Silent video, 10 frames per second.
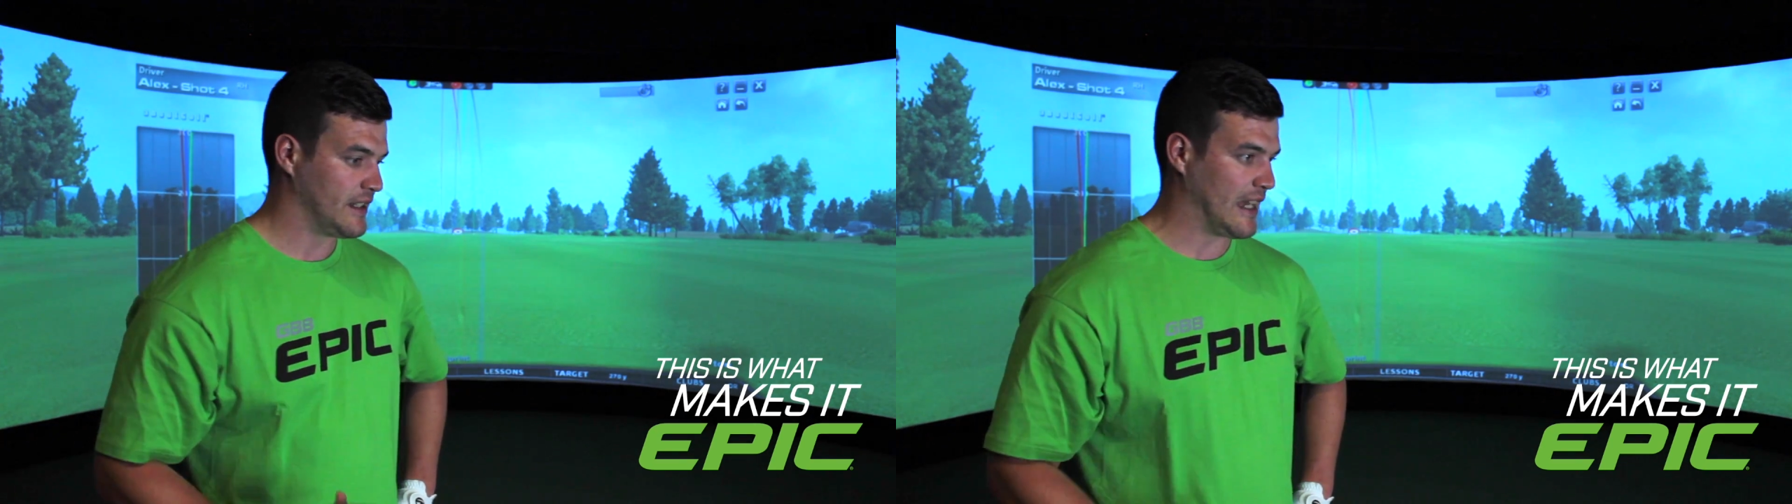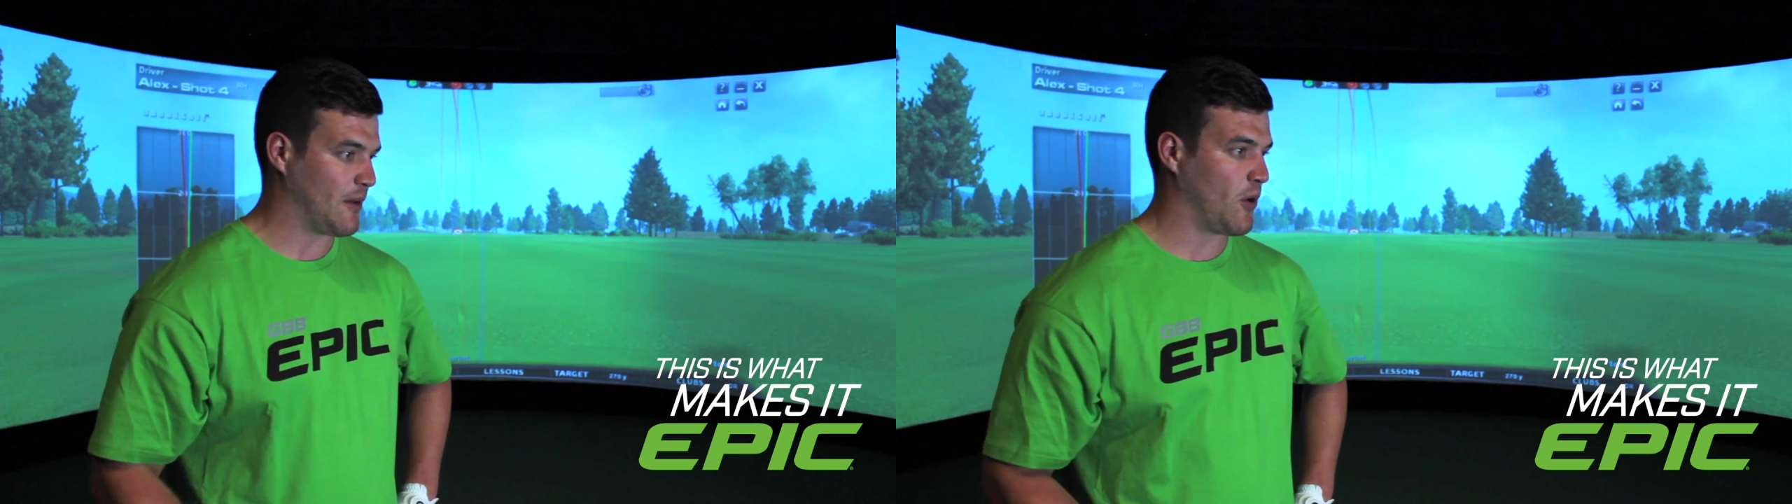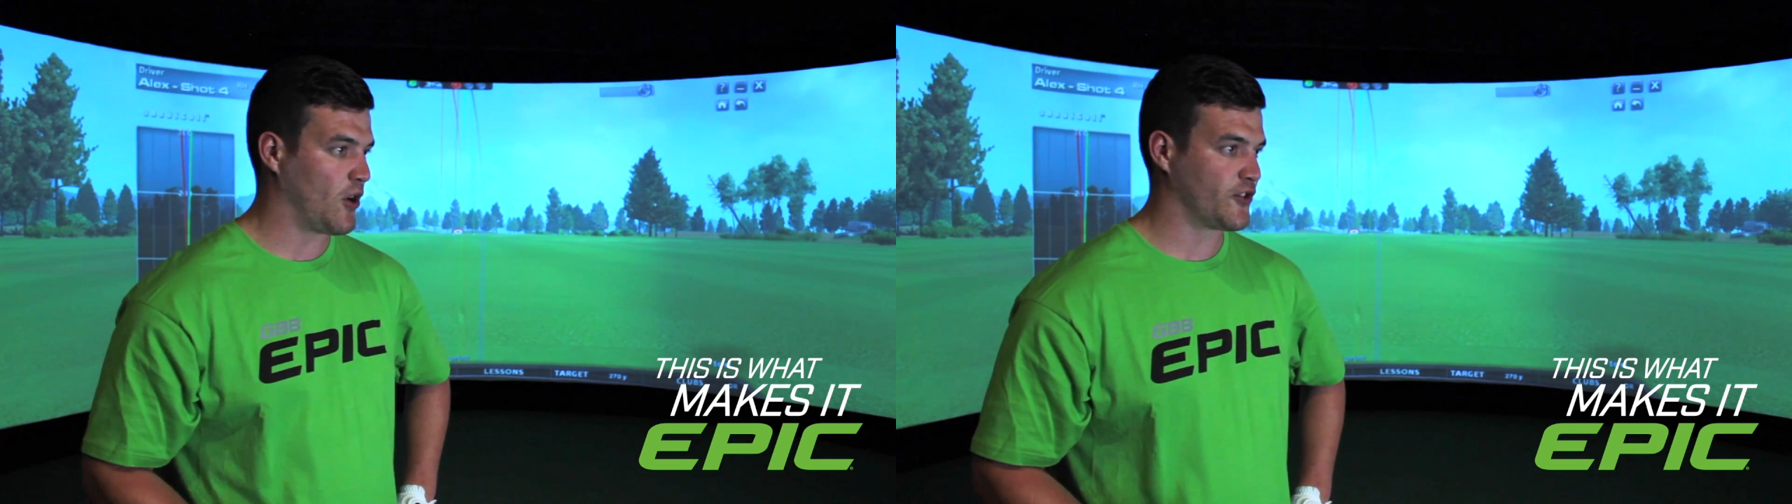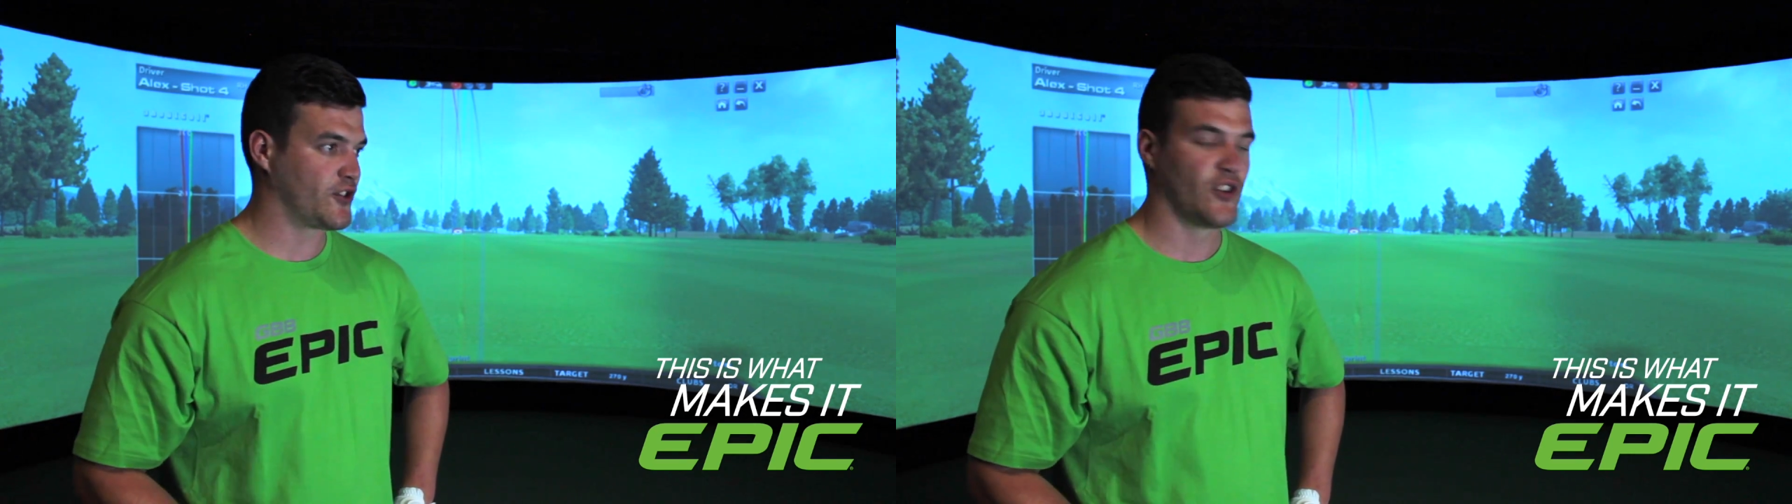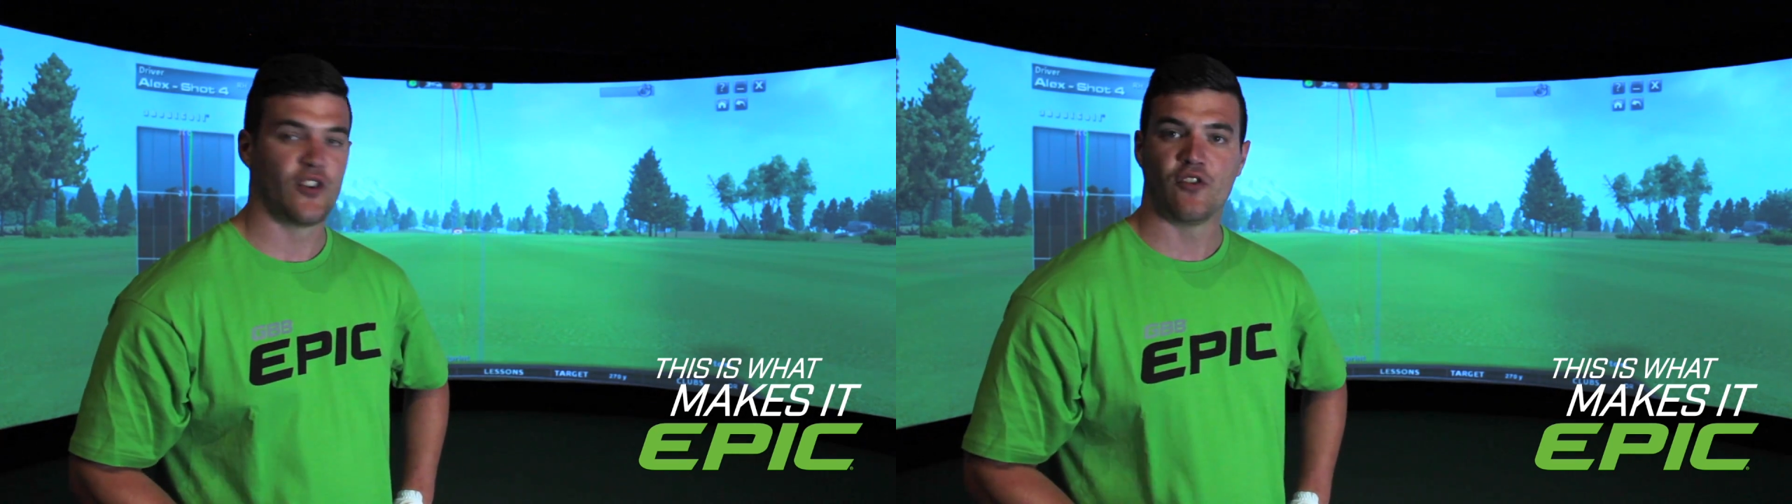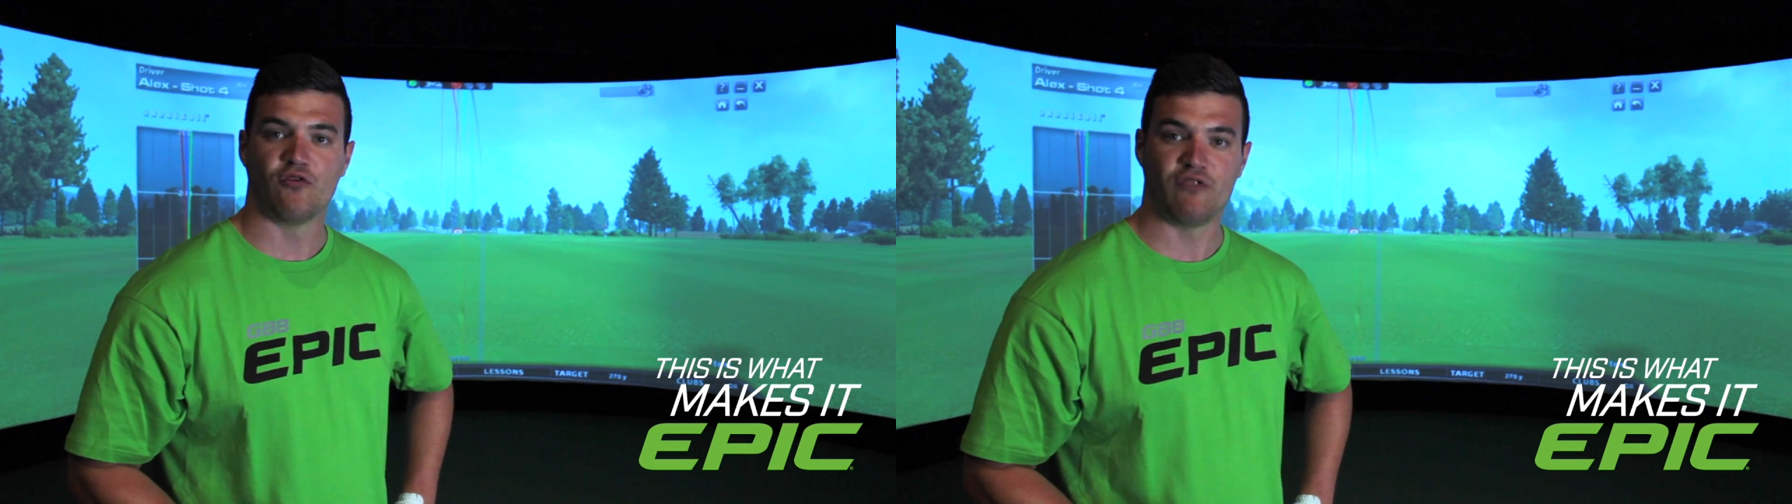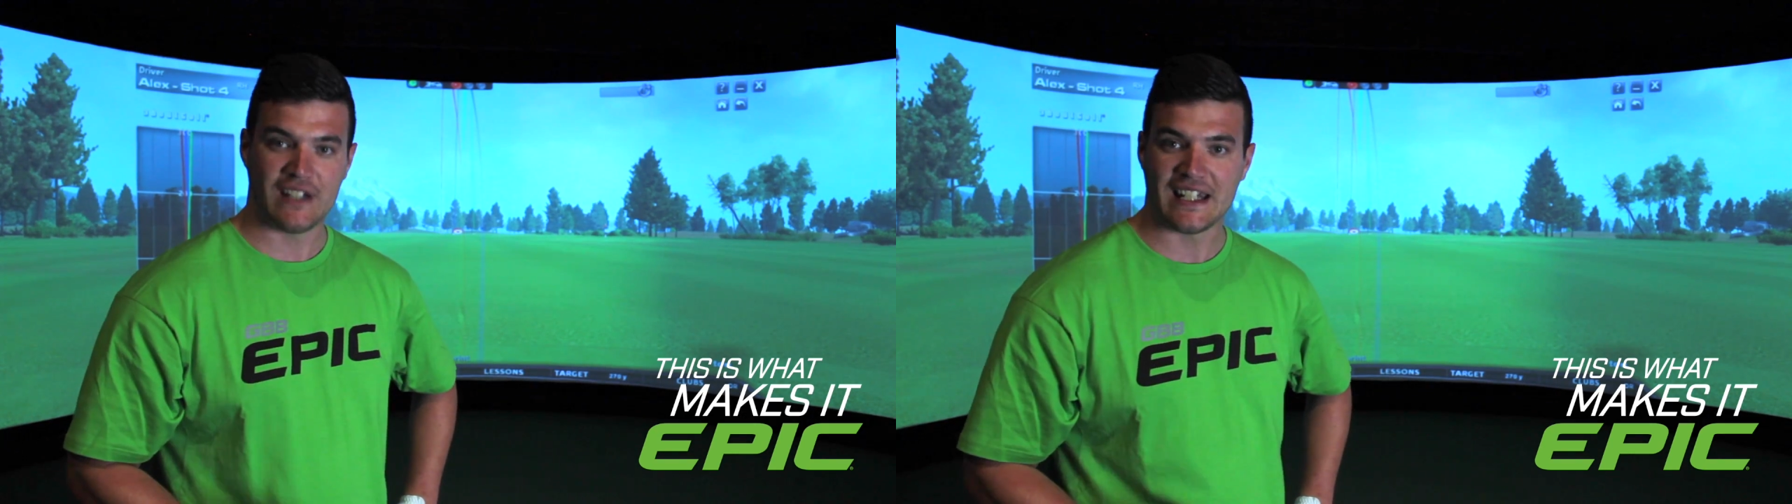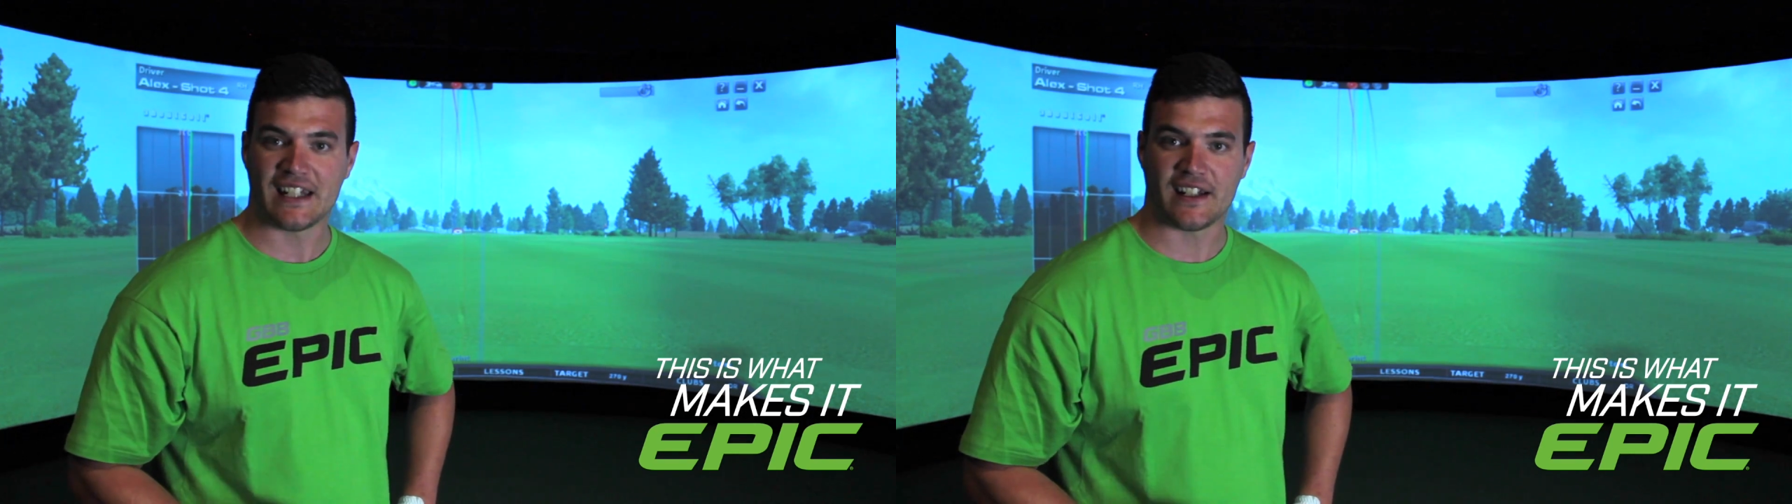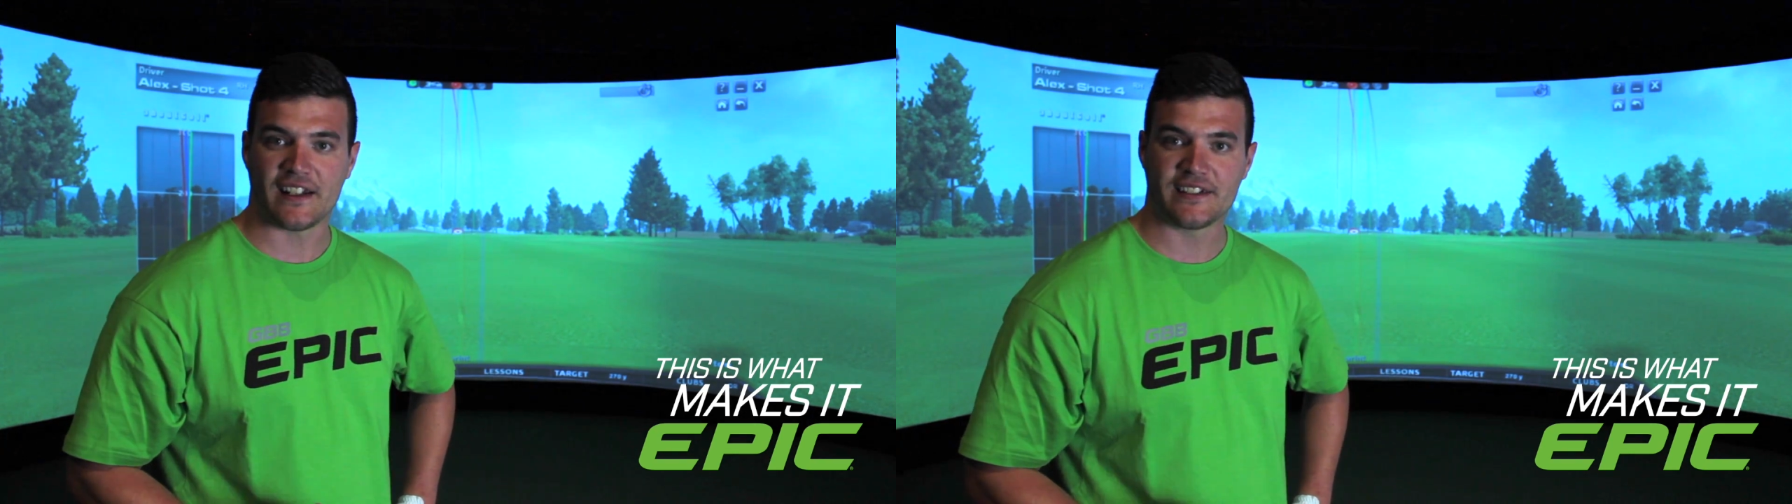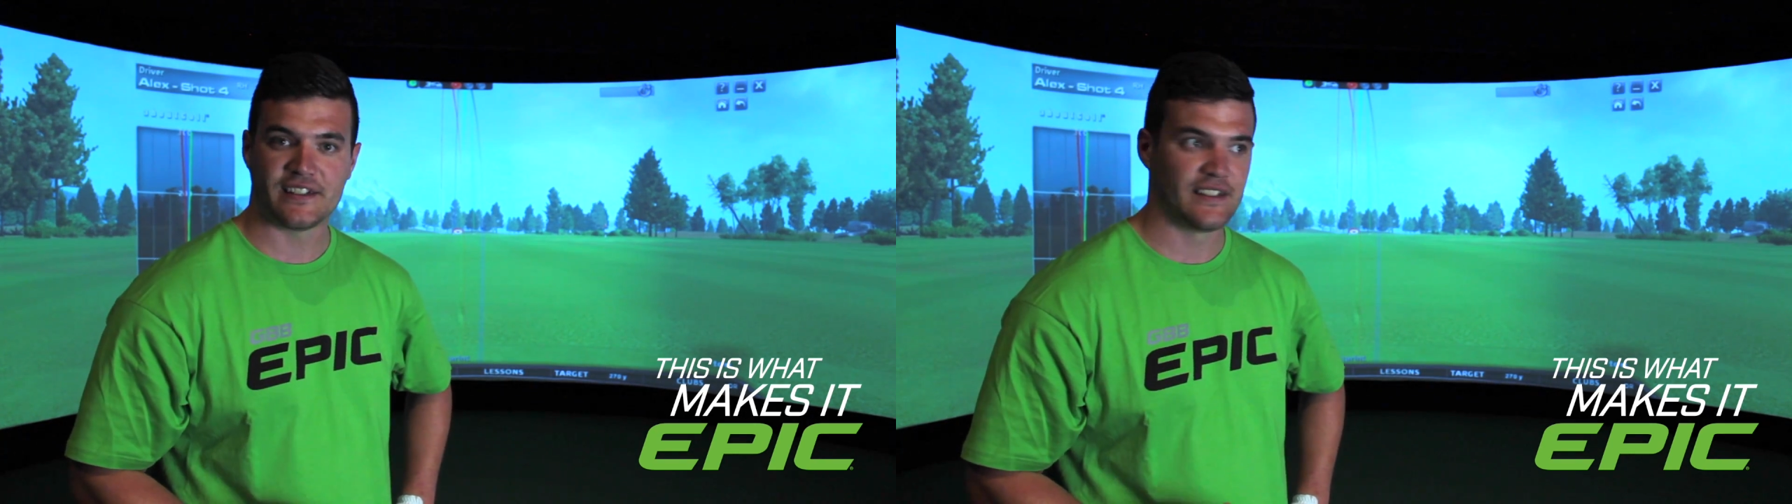That was
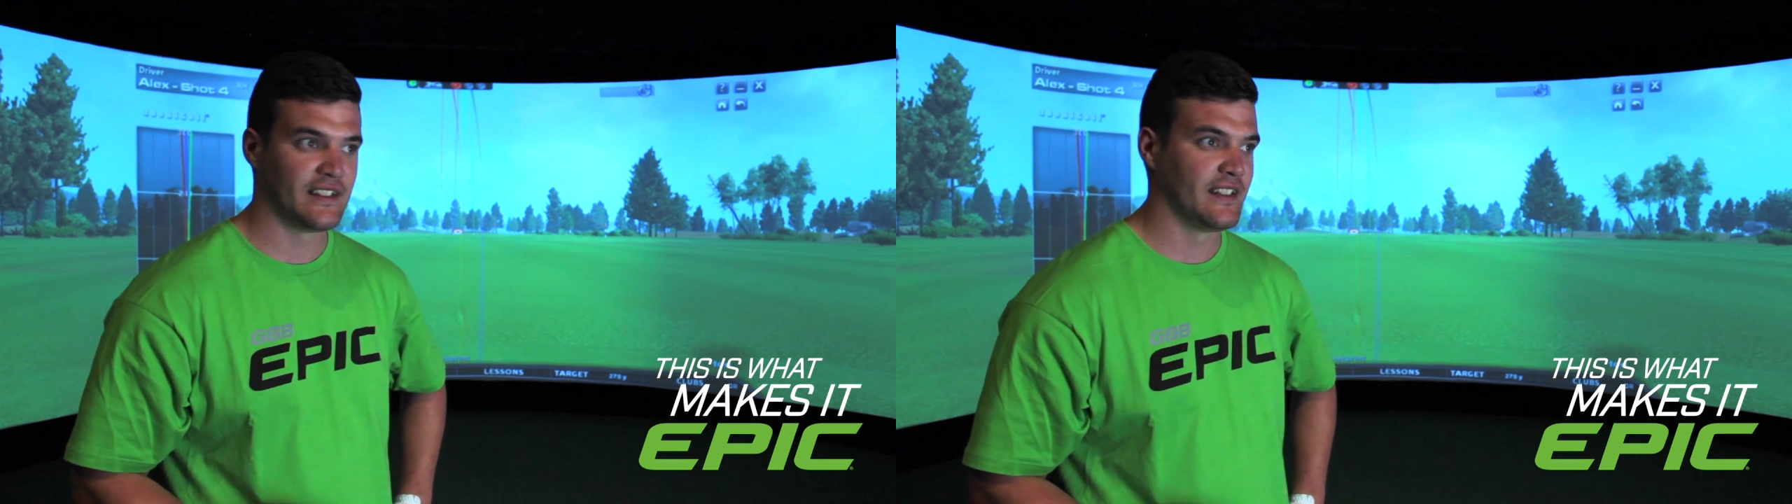ridiculous.